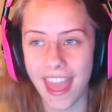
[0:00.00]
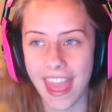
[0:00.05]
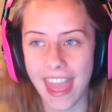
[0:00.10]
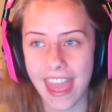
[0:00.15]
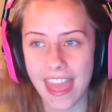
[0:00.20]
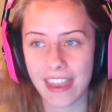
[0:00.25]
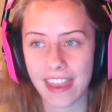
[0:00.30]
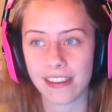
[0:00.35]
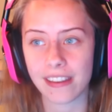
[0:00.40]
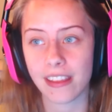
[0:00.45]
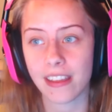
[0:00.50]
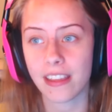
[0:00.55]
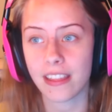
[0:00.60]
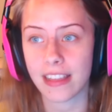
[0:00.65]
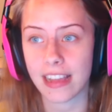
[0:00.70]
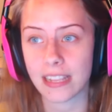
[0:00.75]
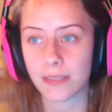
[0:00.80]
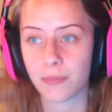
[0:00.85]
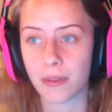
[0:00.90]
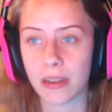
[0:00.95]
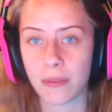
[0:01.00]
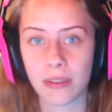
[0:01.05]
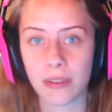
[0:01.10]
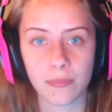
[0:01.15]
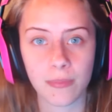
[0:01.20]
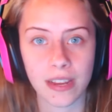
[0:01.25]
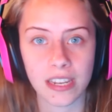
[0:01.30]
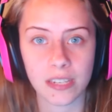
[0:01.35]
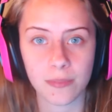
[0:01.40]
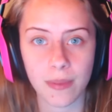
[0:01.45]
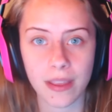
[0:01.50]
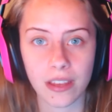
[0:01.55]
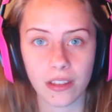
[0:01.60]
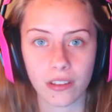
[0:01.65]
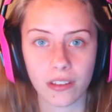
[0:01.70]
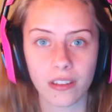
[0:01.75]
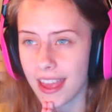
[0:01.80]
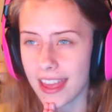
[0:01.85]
and that's pretty much my spiel.